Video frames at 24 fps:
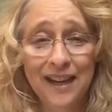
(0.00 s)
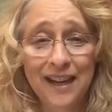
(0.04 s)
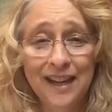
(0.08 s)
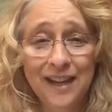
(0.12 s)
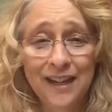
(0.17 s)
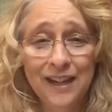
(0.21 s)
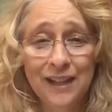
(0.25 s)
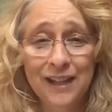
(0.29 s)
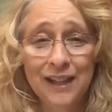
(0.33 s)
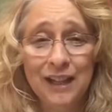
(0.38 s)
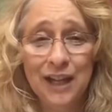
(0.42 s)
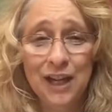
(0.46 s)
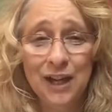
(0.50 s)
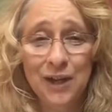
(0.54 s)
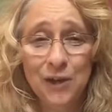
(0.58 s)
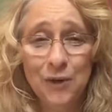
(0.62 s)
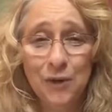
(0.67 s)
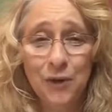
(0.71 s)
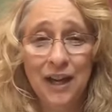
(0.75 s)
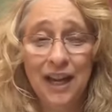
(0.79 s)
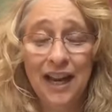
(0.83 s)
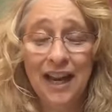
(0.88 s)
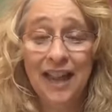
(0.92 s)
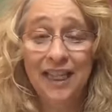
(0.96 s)

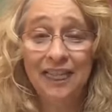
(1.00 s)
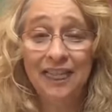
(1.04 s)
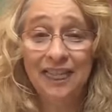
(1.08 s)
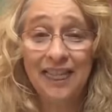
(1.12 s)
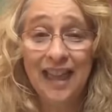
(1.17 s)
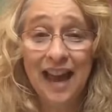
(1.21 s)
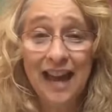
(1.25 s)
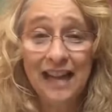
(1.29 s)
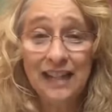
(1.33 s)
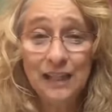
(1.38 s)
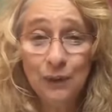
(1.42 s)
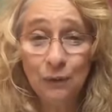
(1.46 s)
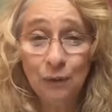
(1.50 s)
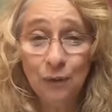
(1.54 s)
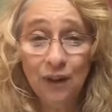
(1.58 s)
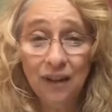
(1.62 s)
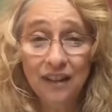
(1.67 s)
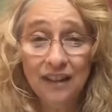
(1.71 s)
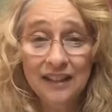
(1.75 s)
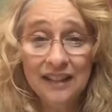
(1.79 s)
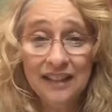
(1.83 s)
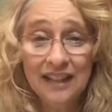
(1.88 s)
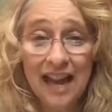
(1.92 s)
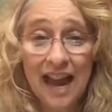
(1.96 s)
So that's where
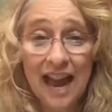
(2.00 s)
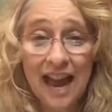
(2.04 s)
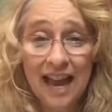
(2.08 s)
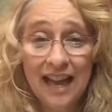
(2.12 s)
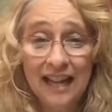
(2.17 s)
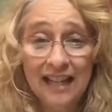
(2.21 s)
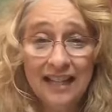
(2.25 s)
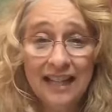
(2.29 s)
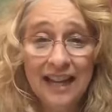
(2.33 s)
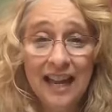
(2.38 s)
it's at.